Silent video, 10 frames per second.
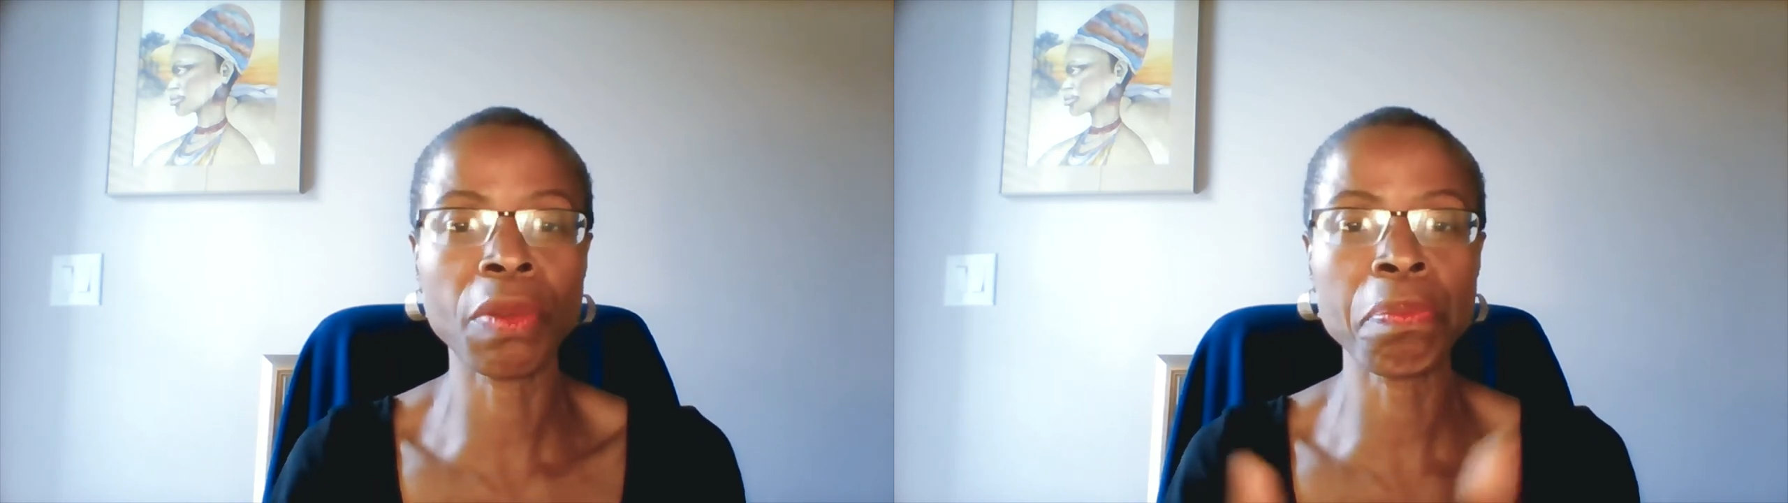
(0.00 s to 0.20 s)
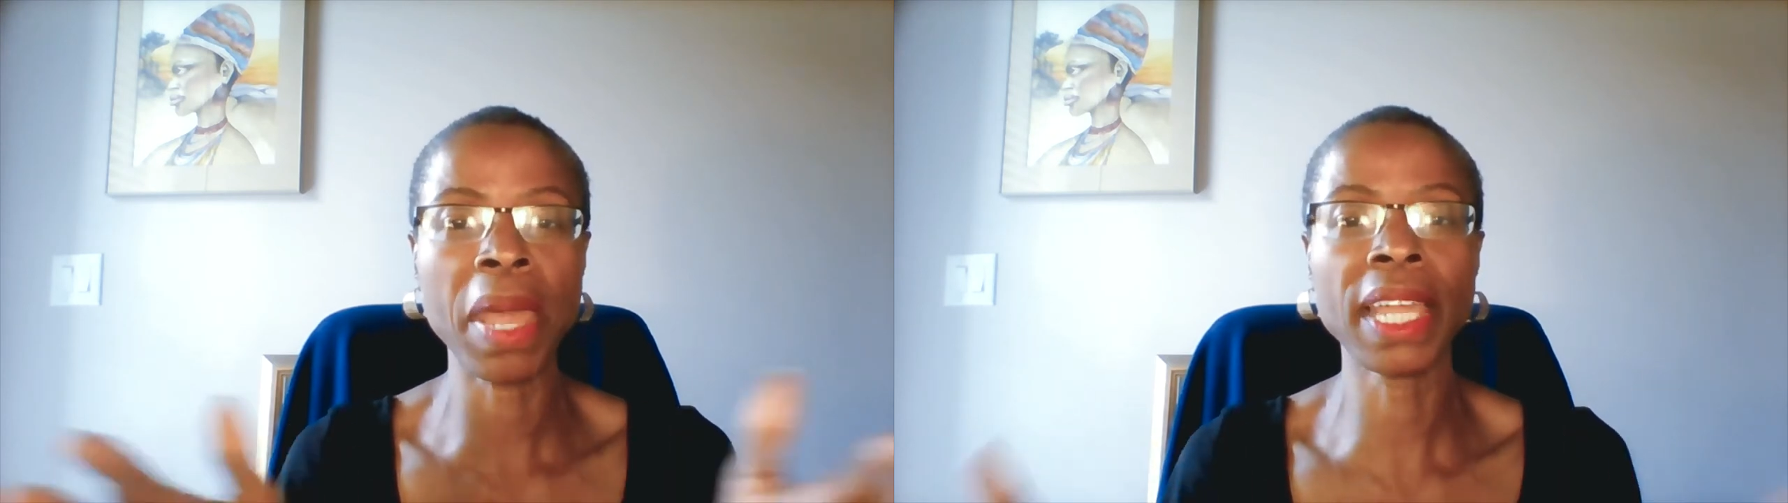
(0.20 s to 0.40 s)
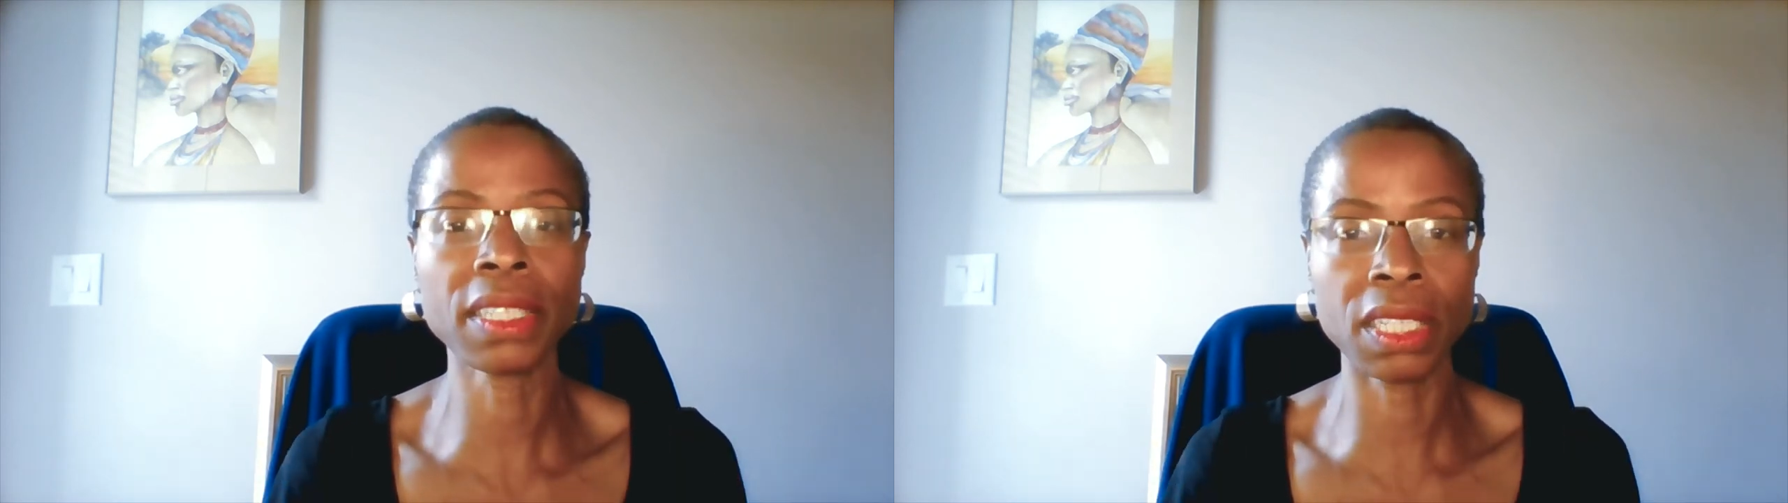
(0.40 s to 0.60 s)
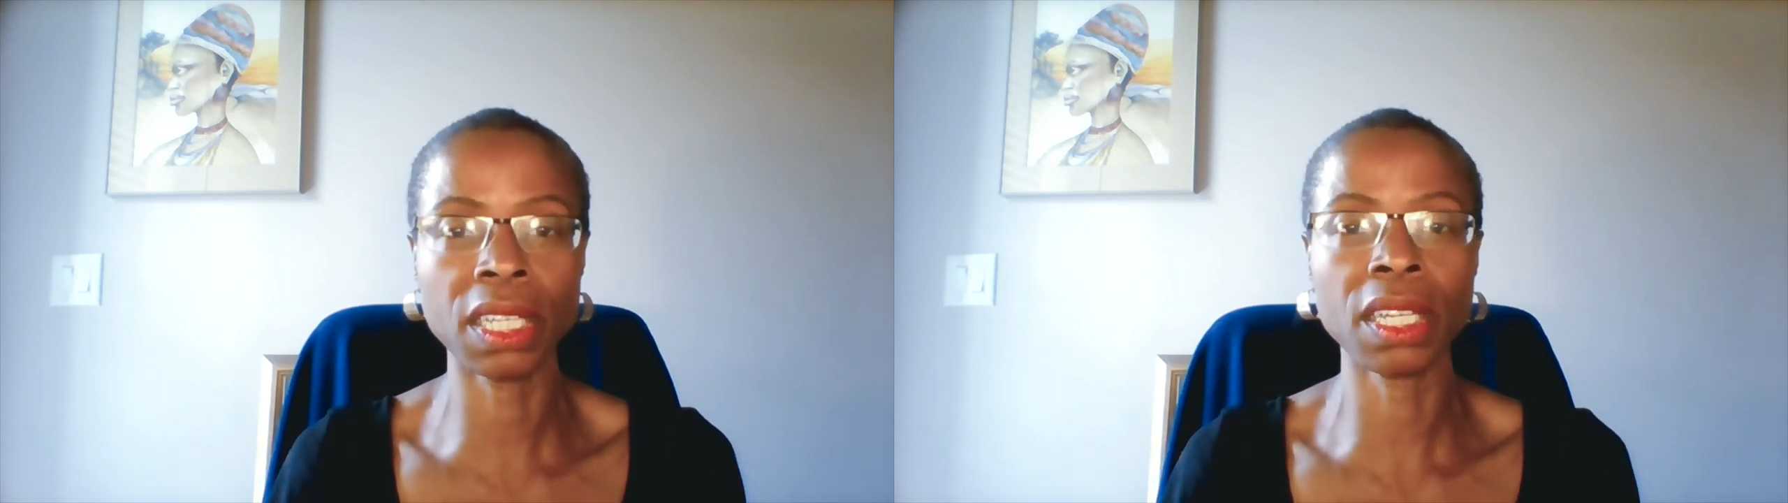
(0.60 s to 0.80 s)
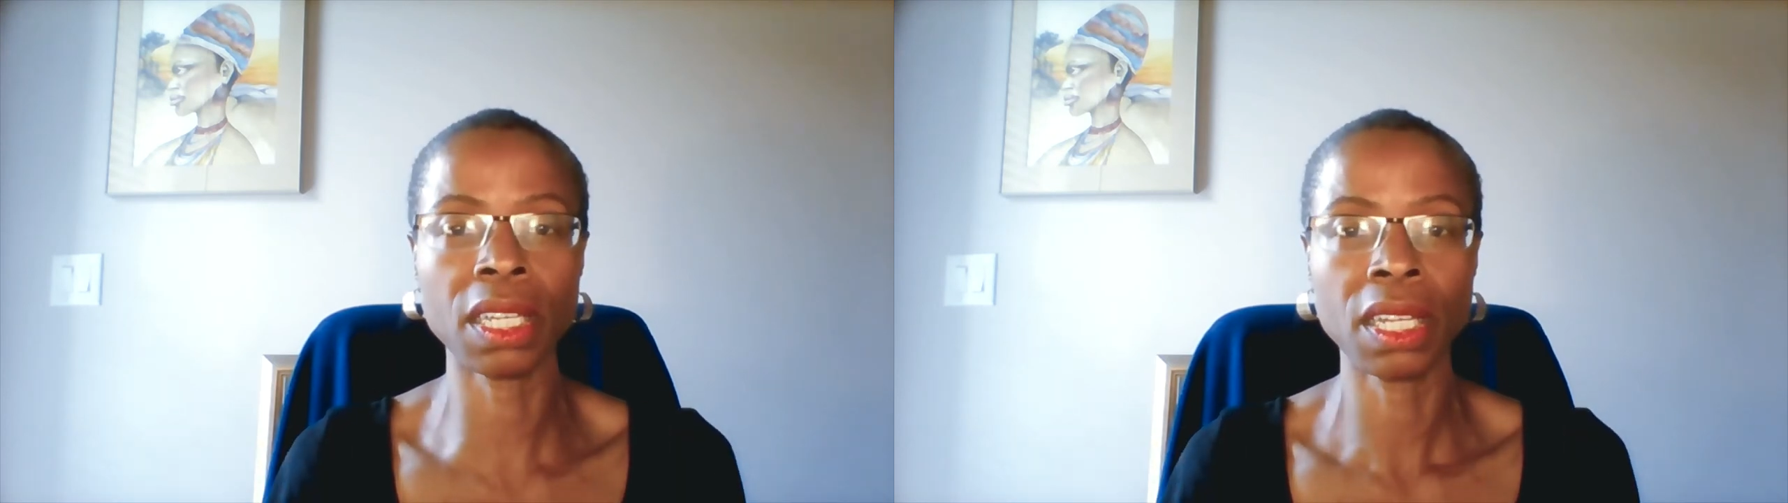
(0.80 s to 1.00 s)
a
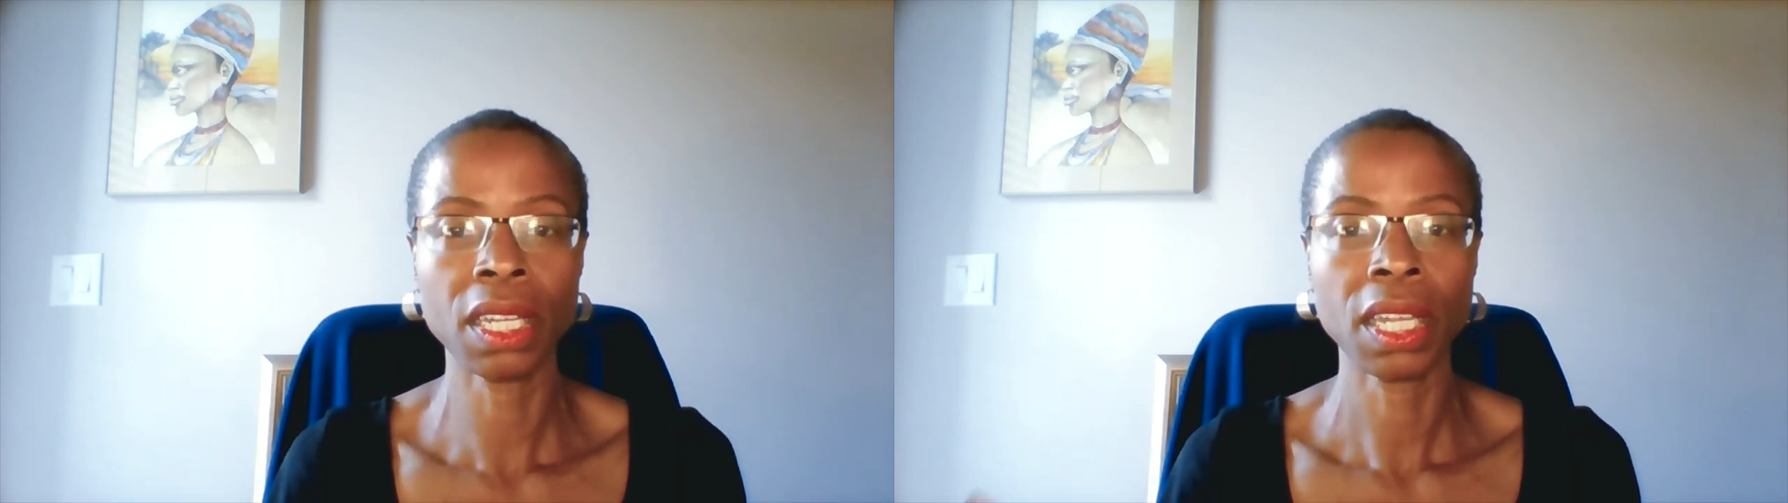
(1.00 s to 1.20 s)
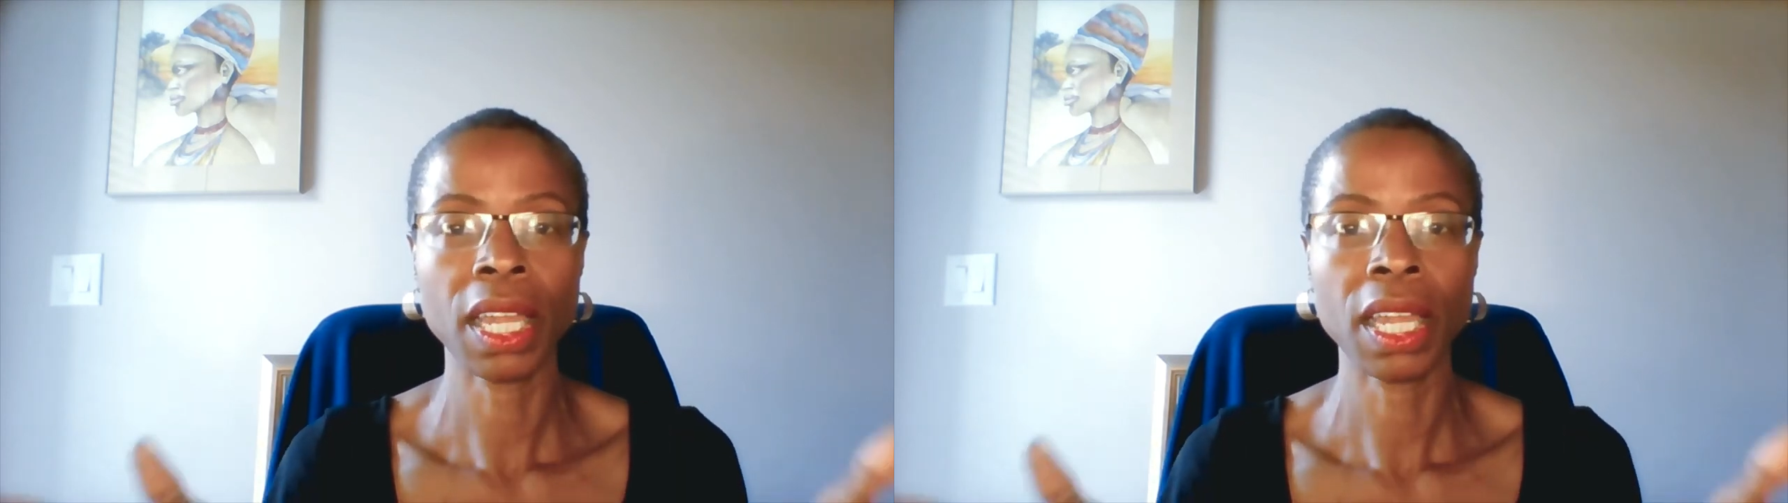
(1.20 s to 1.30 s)
painting